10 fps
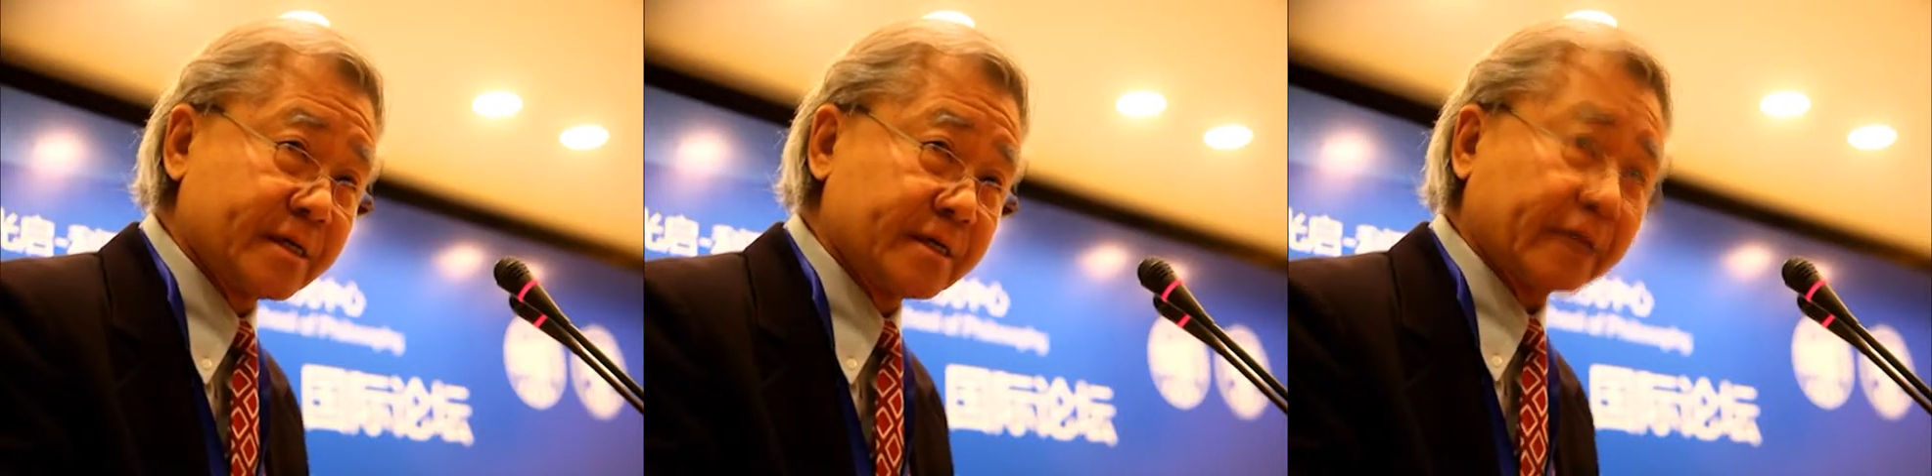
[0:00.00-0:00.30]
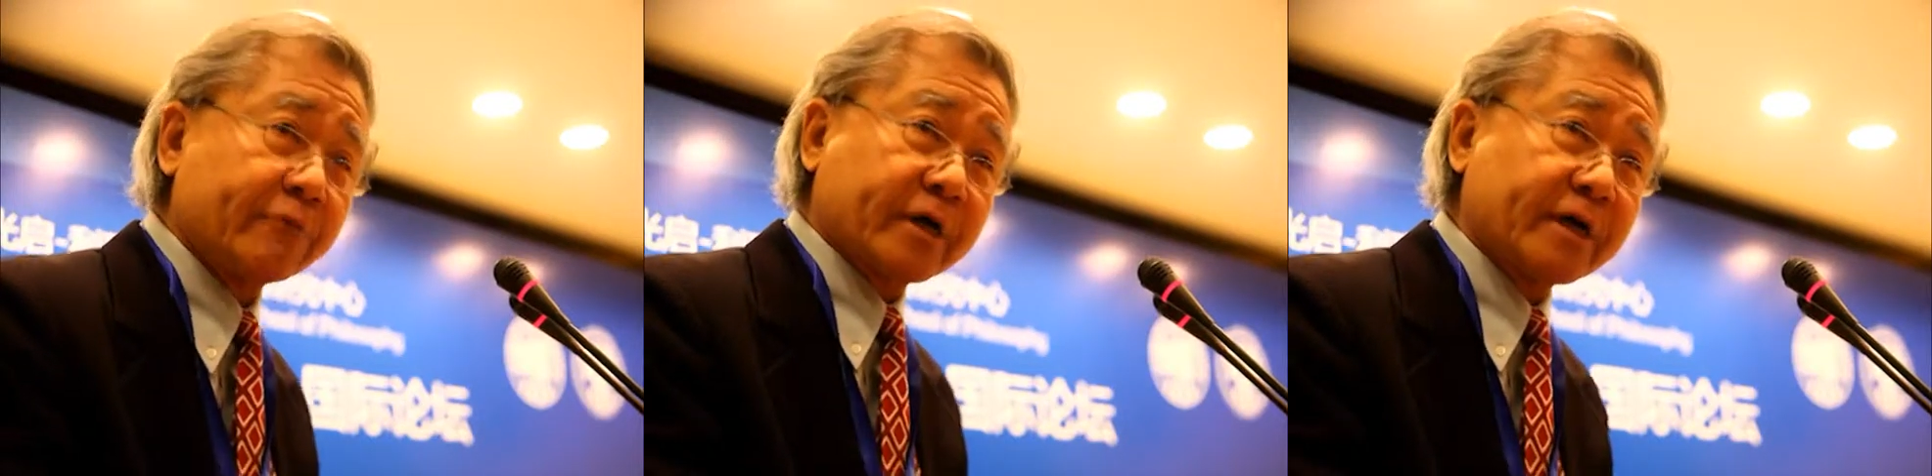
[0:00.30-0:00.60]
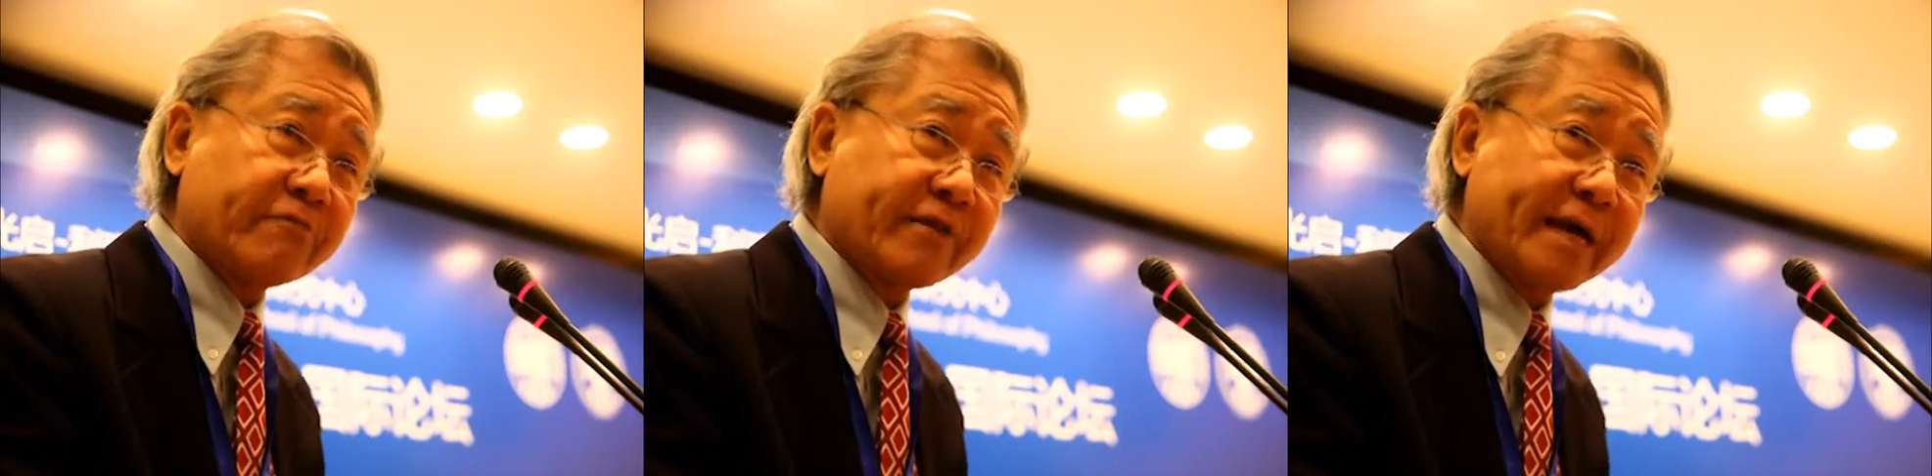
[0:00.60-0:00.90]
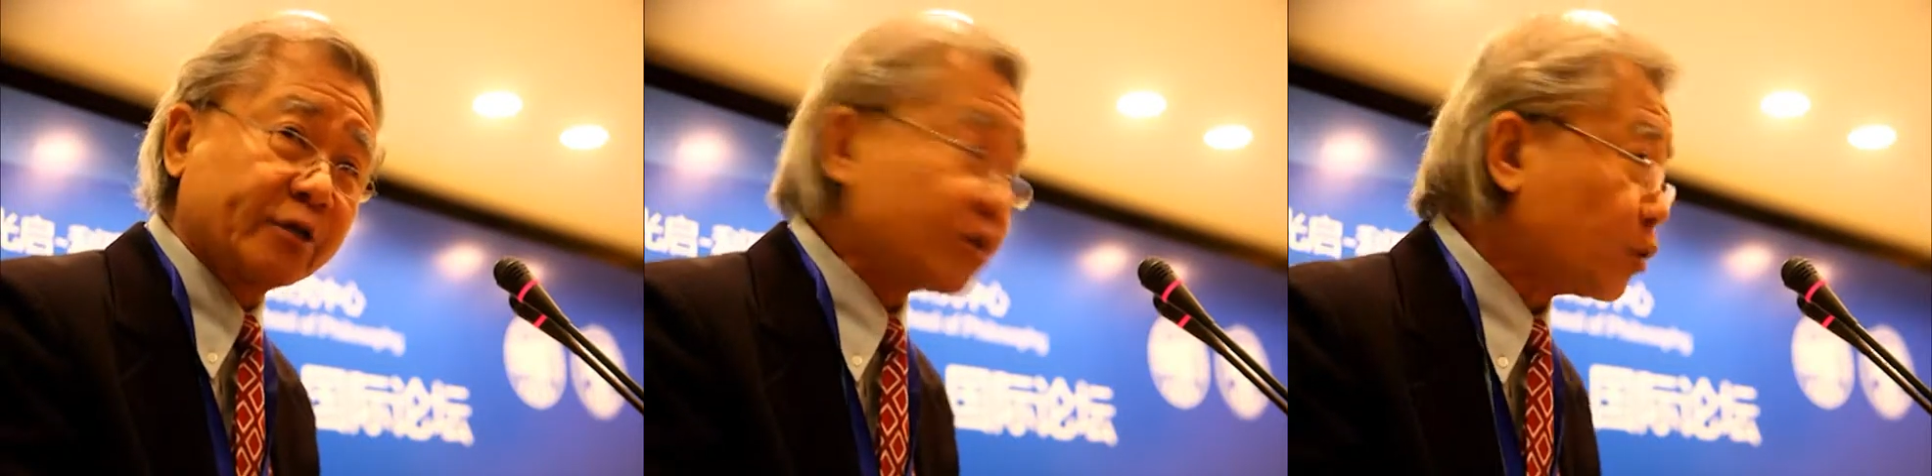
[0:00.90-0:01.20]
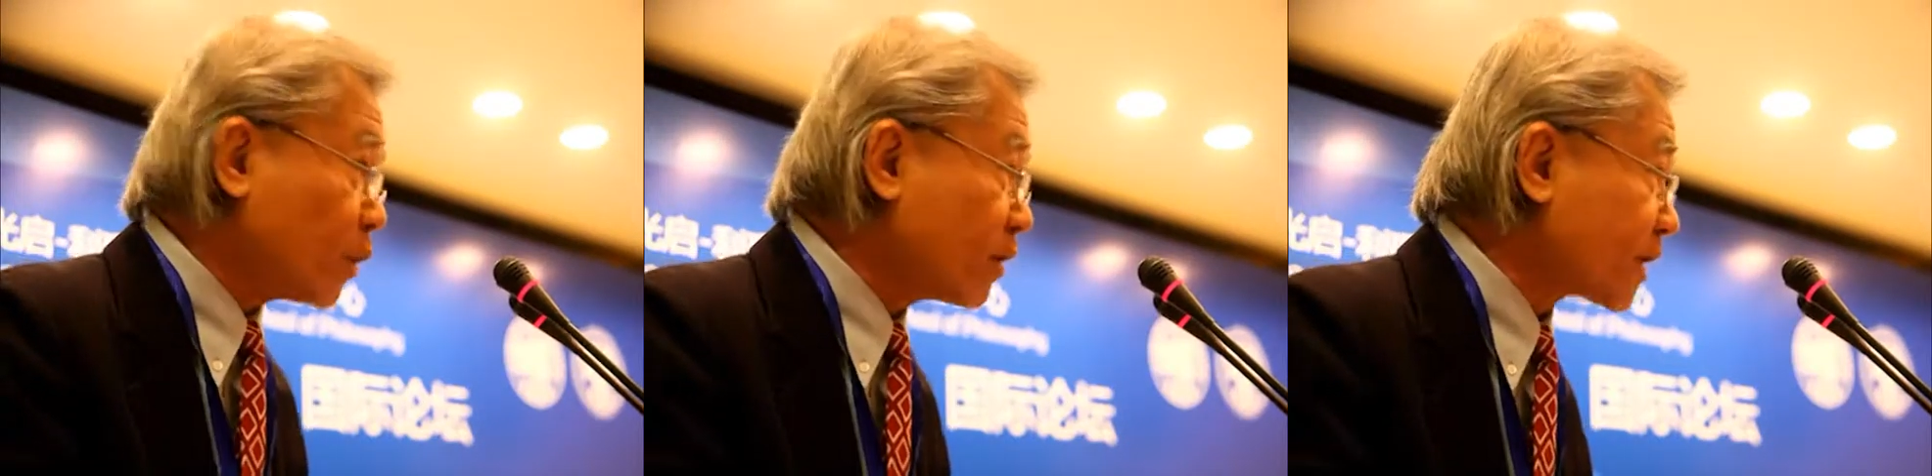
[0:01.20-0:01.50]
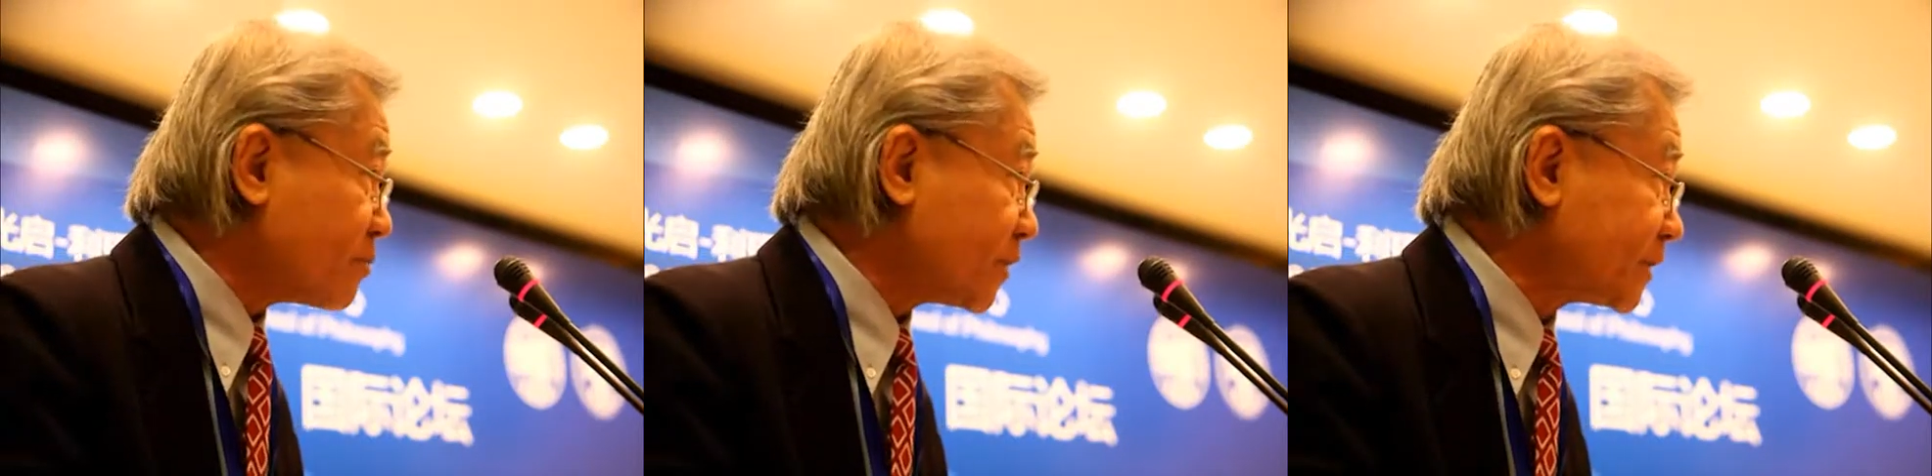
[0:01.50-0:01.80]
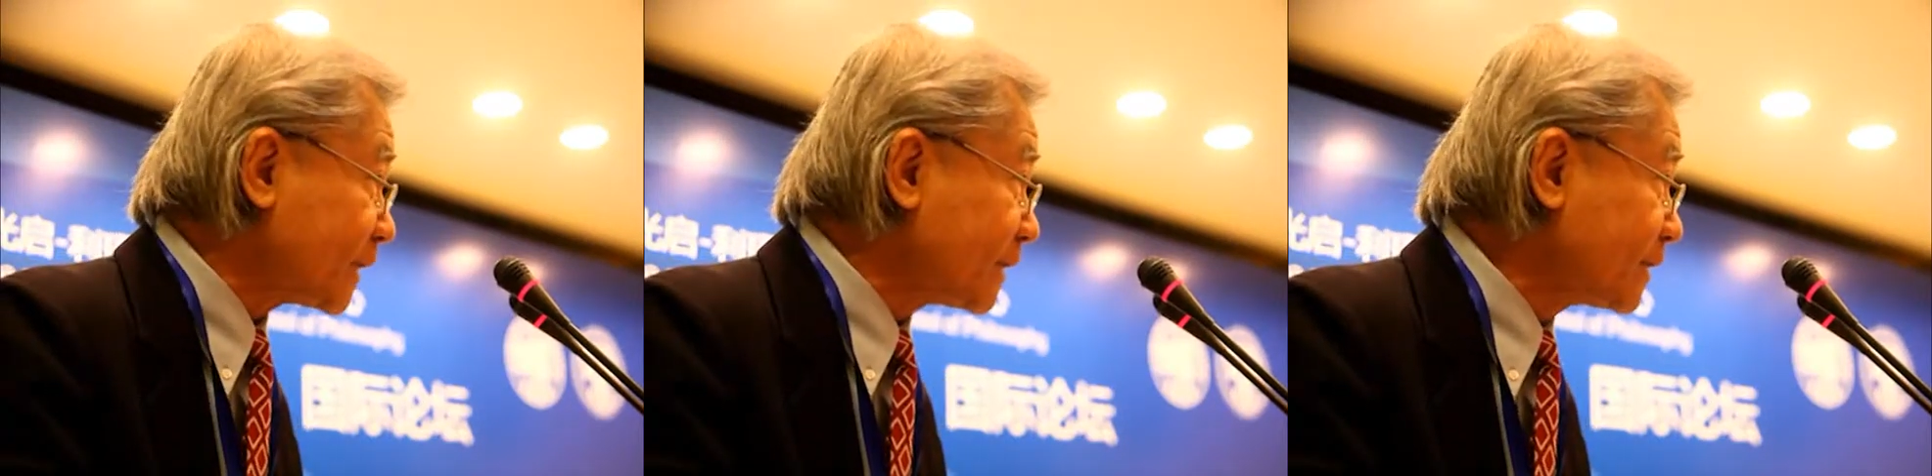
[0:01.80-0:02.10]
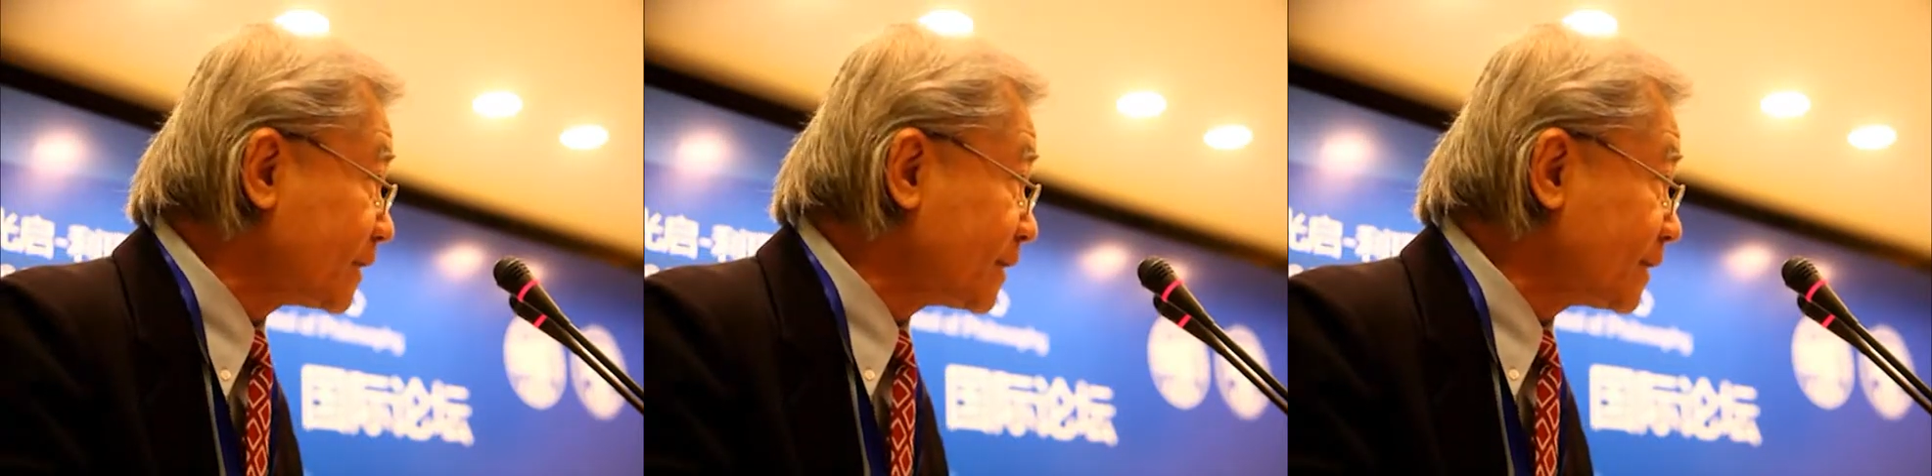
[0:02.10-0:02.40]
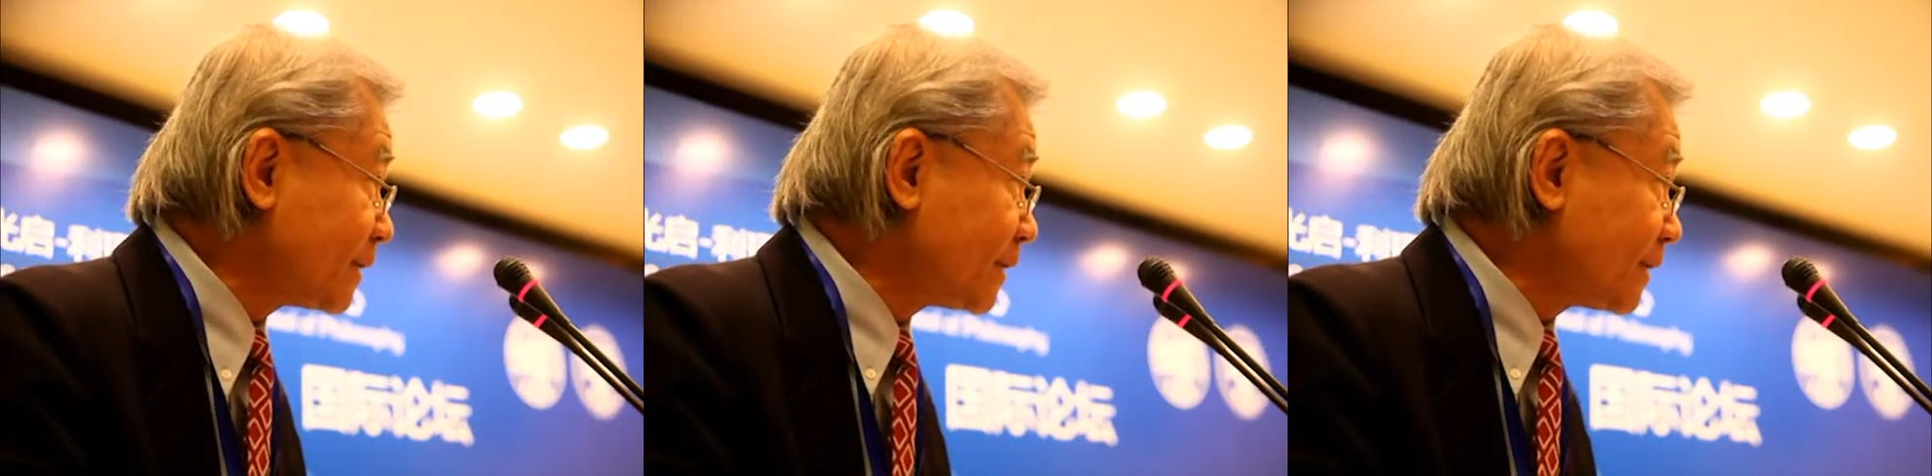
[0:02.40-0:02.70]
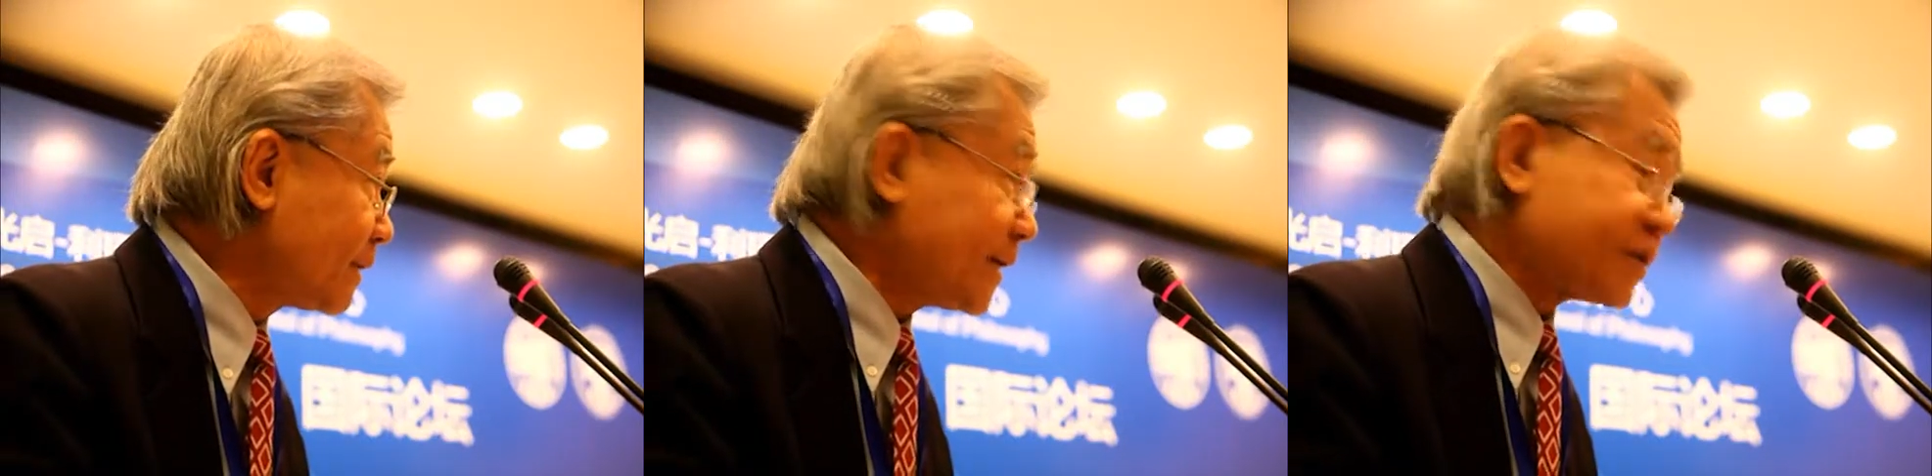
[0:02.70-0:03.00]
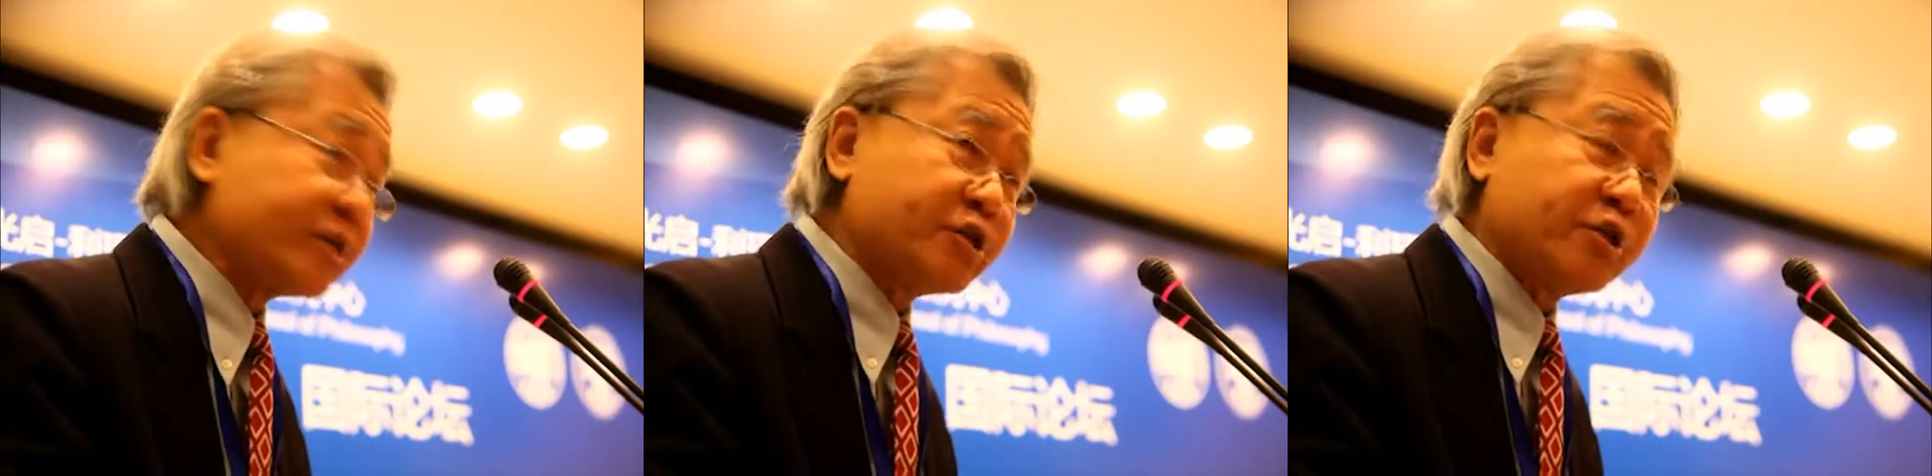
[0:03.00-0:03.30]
that will convey to the world community? Is it